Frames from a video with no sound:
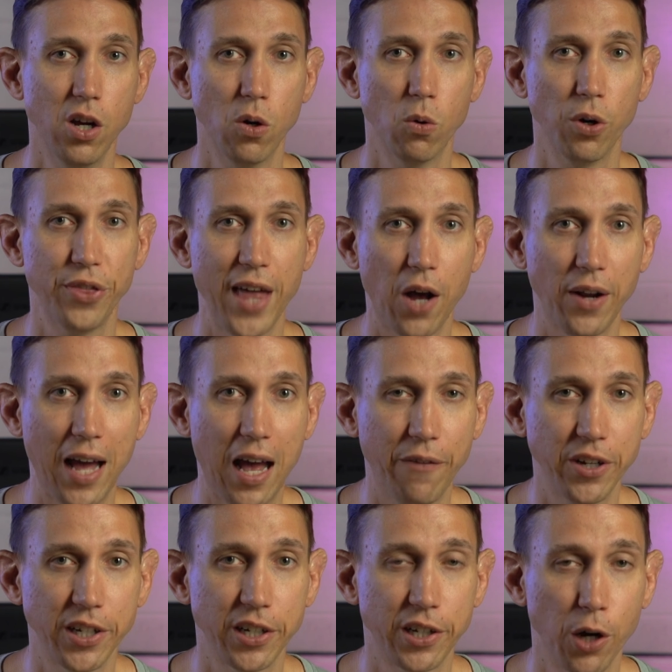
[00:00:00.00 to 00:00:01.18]
without having
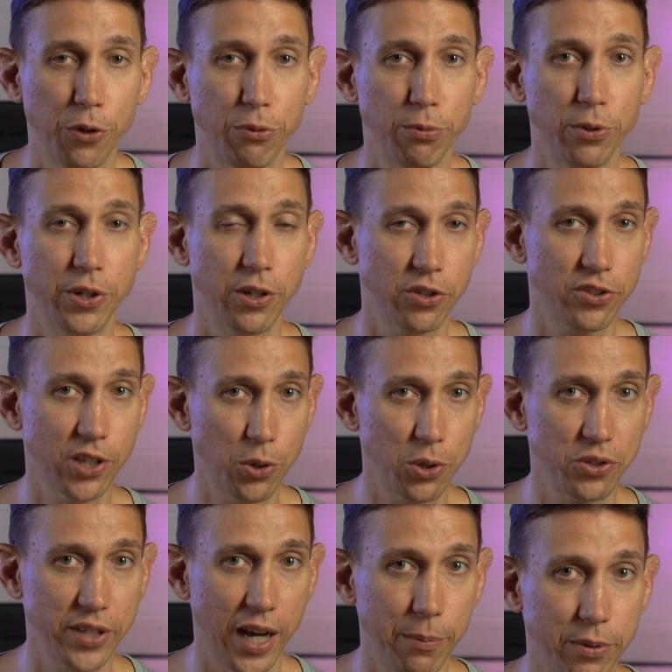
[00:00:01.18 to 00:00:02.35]
to go through your
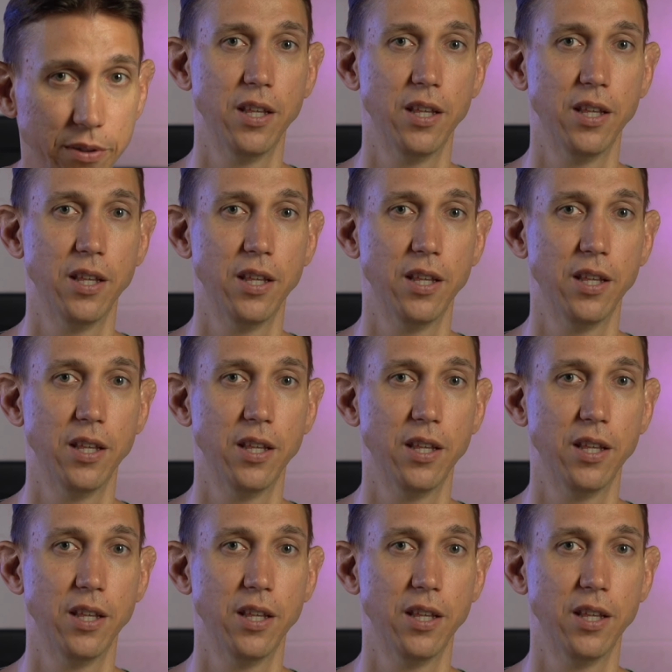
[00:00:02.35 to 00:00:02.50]
Sonos app.